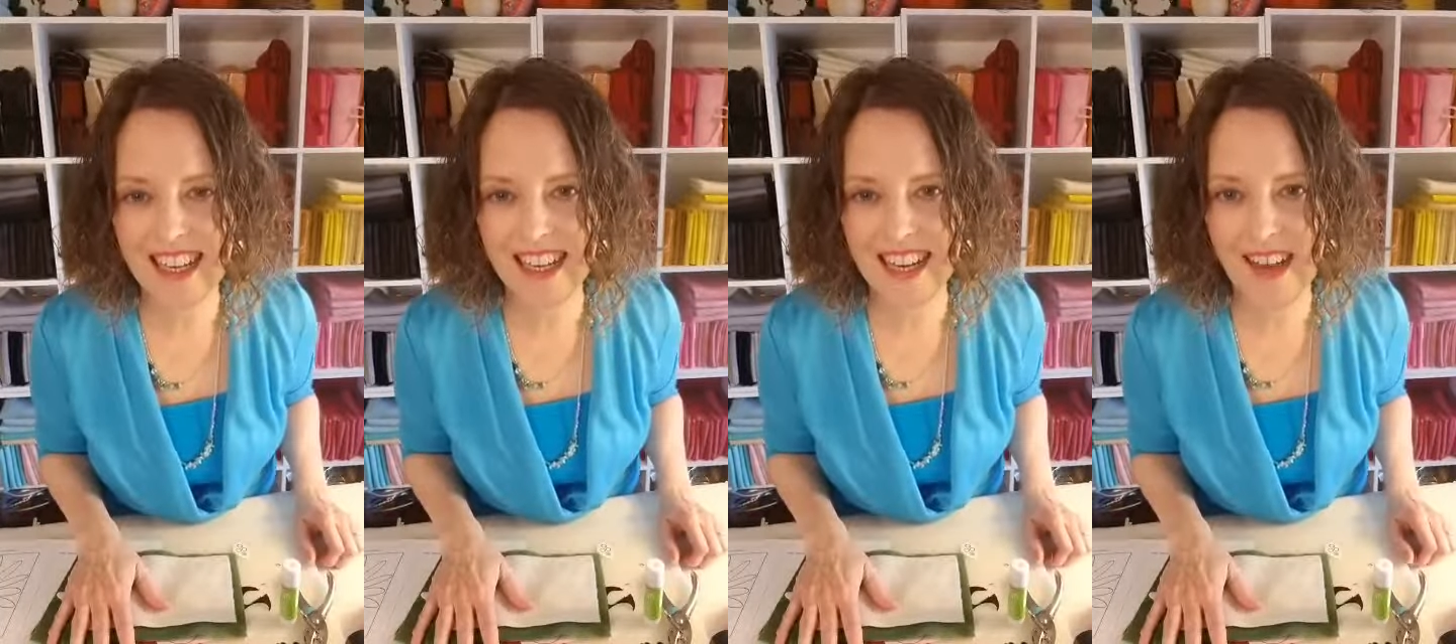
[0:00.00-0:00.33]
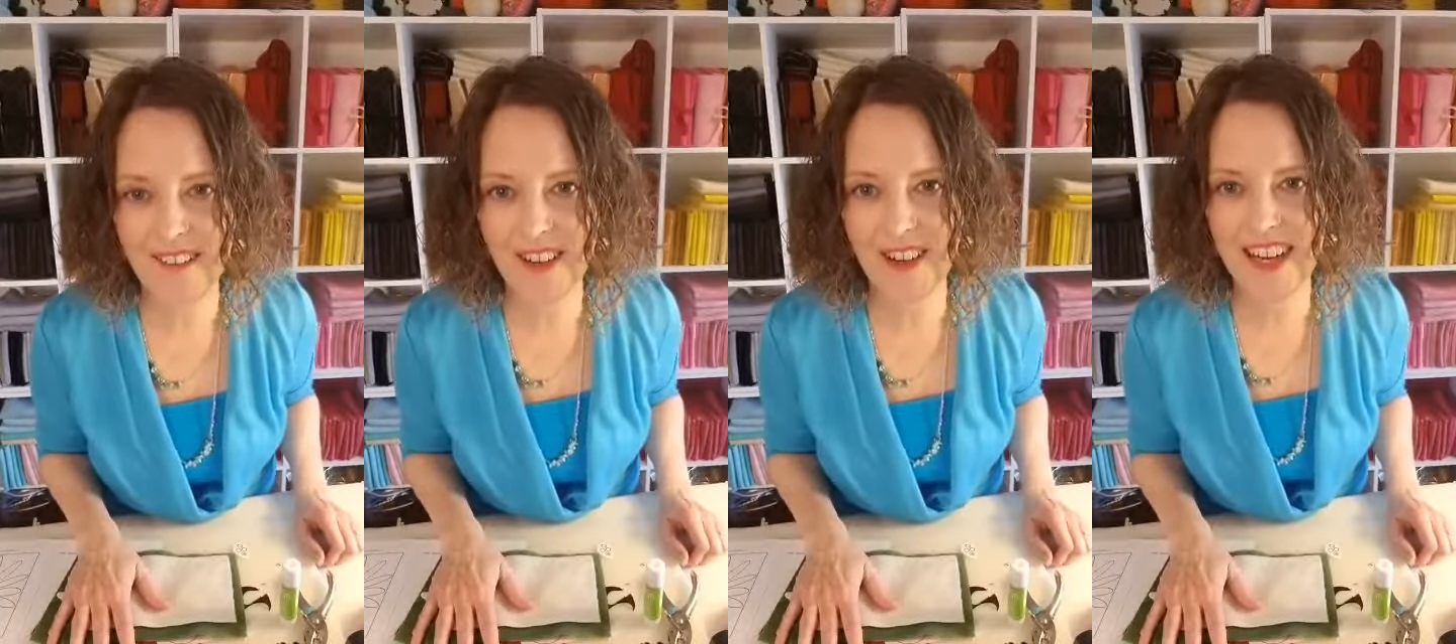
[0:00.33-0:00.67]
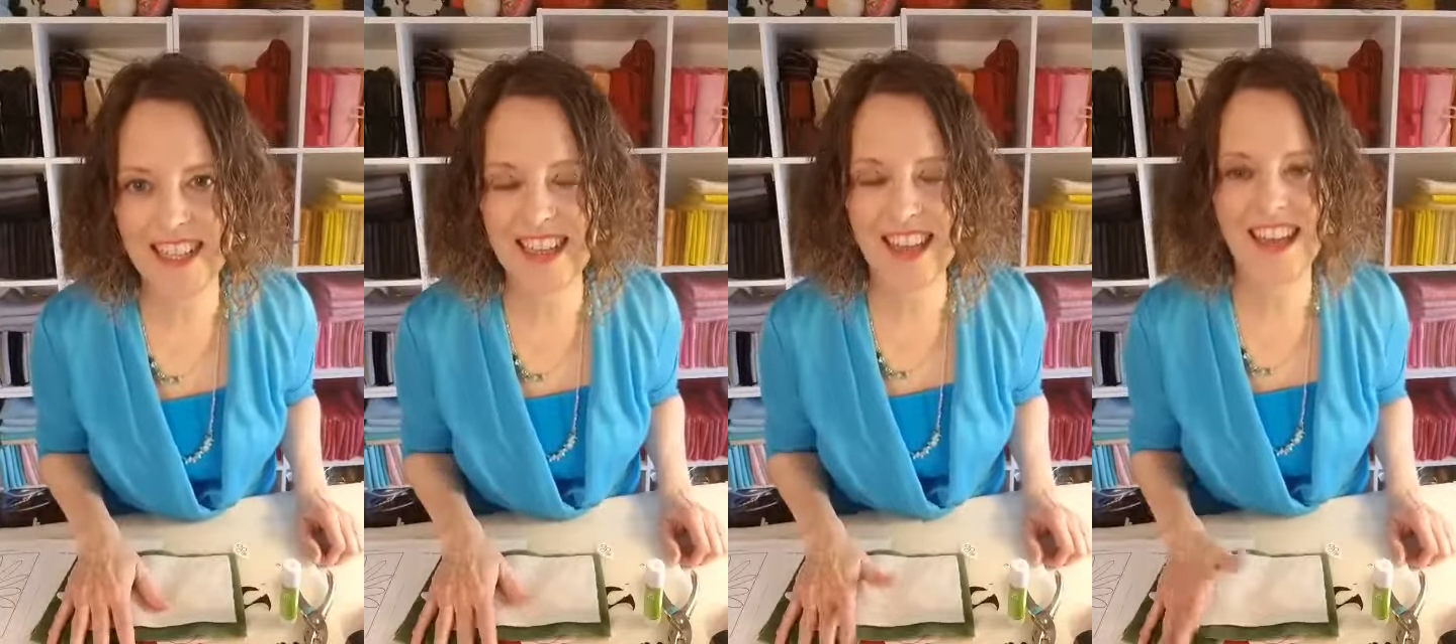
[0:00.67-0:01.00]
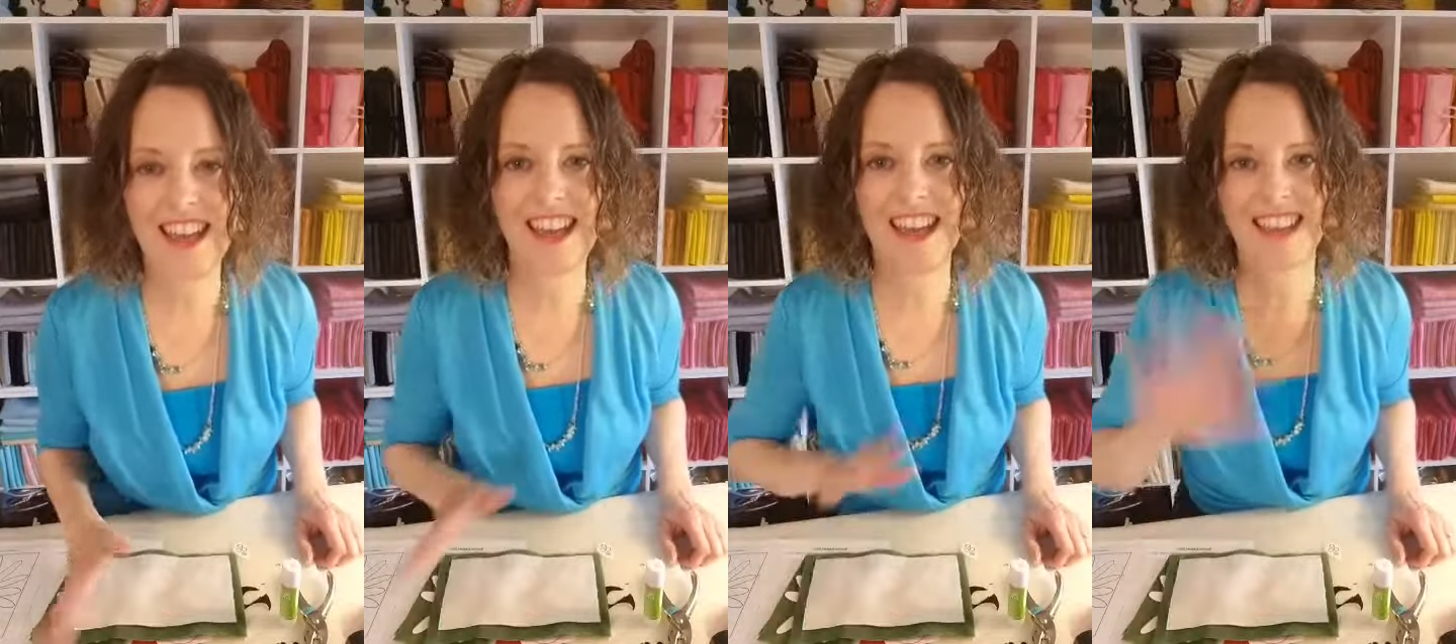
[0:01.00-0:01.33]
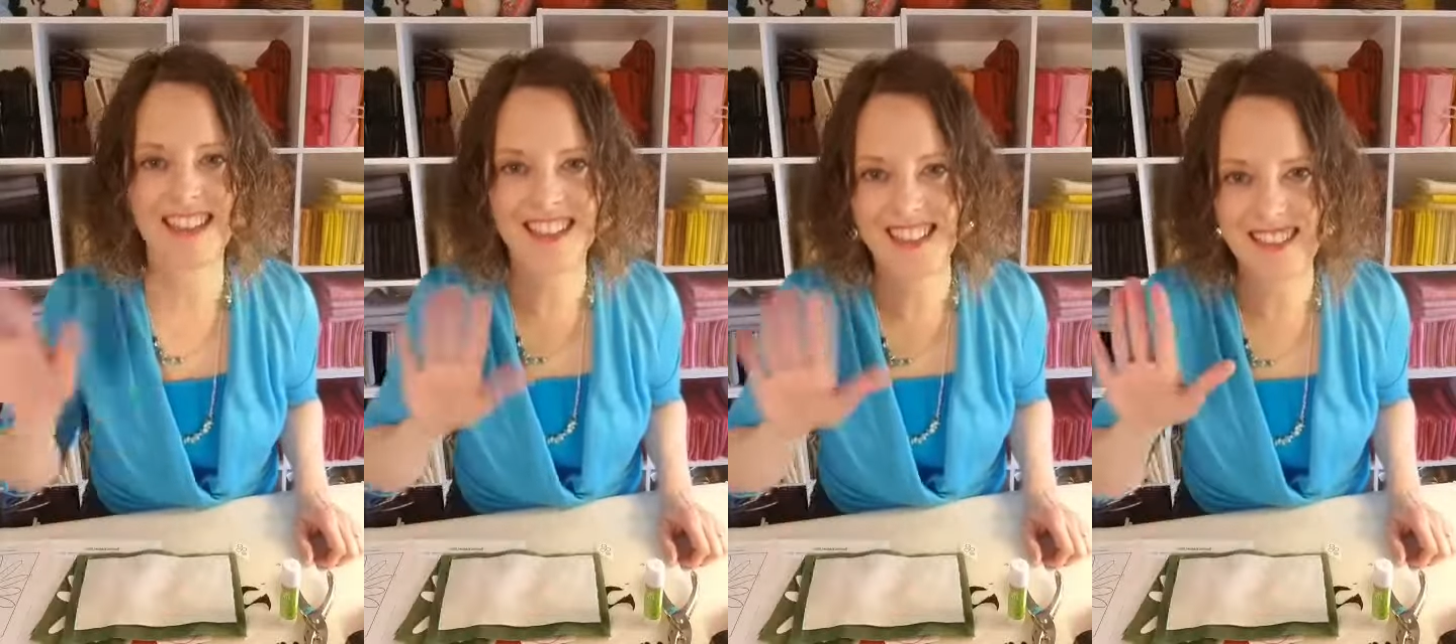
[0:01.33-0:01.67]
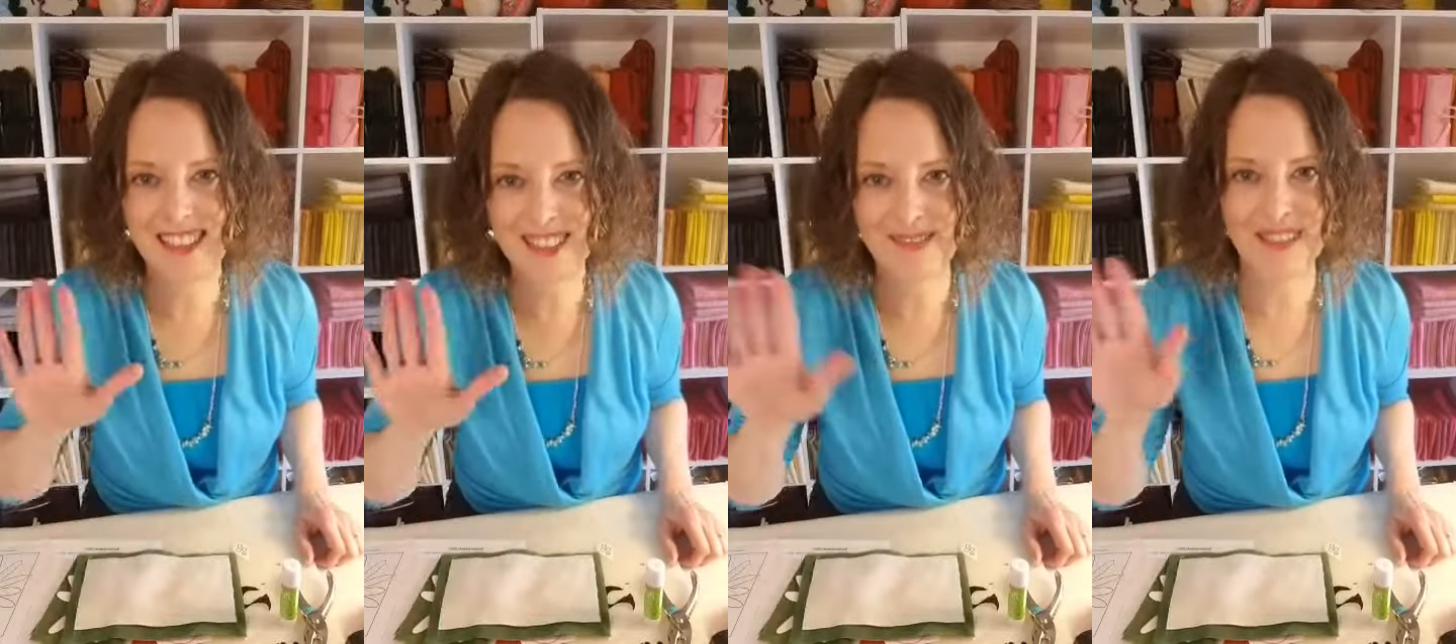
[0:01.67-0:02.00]
and have a great day, and I'll see you
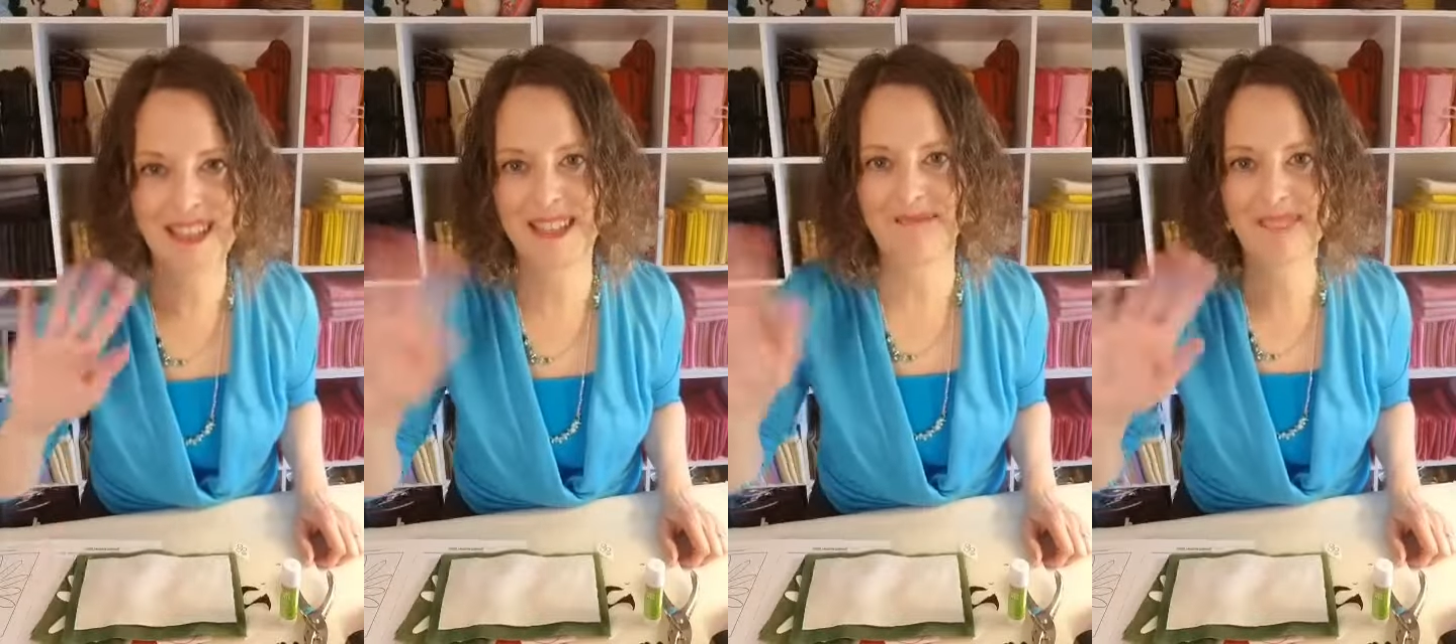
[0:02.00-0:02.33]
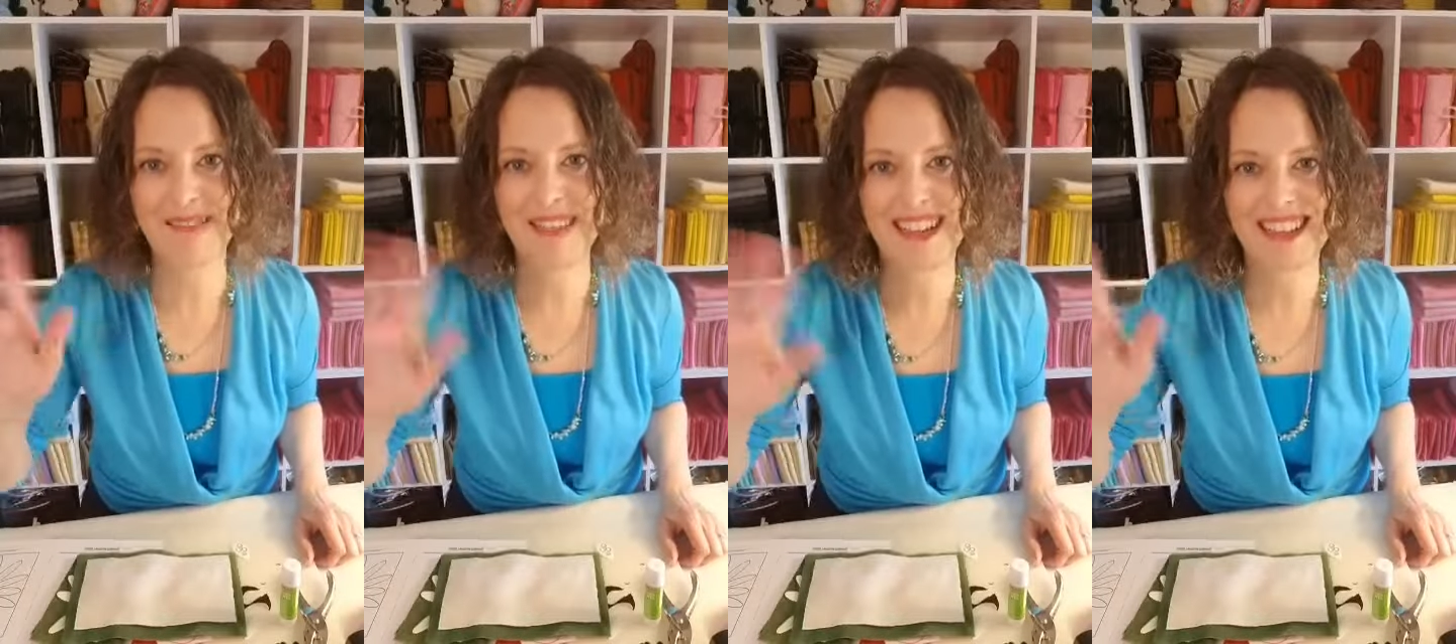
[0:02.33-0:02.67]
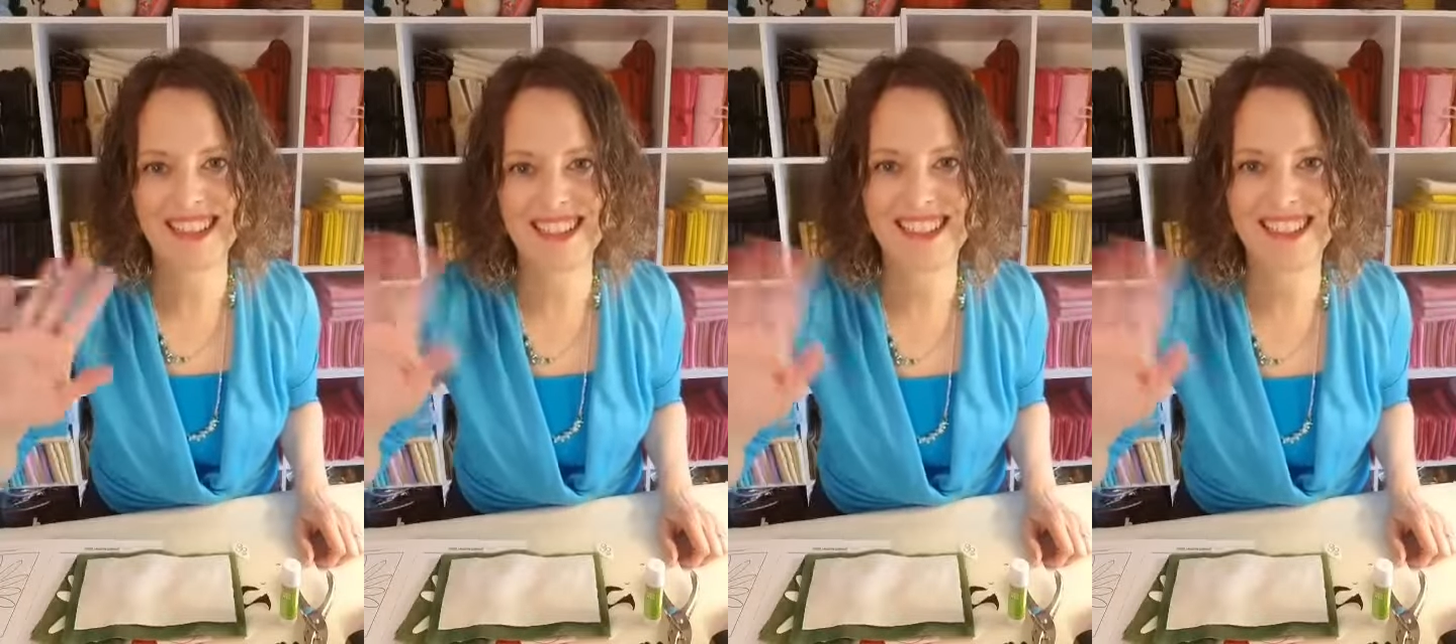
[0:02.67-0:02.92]
next week. Bye-bye.